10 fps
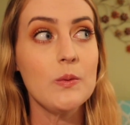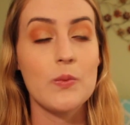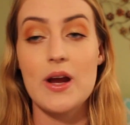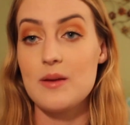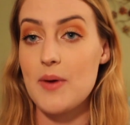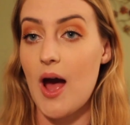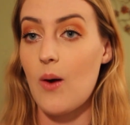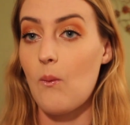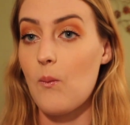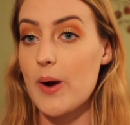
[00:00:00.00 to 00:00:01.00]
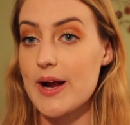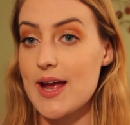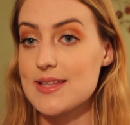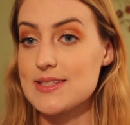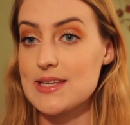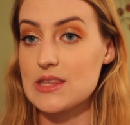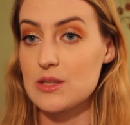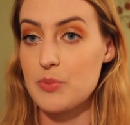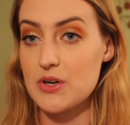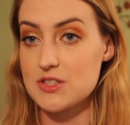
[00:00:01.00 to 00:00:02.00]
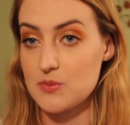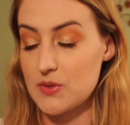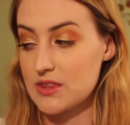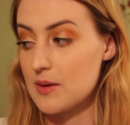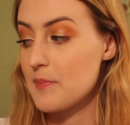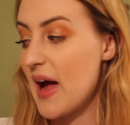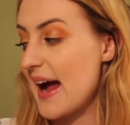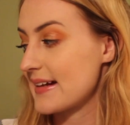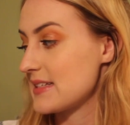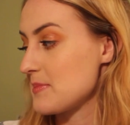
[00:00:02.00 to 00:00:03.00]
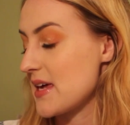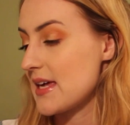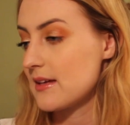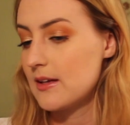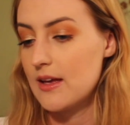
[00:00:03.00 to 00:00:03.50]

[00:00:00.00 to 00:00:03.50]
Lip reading: right about where I had seen the person with their back to me.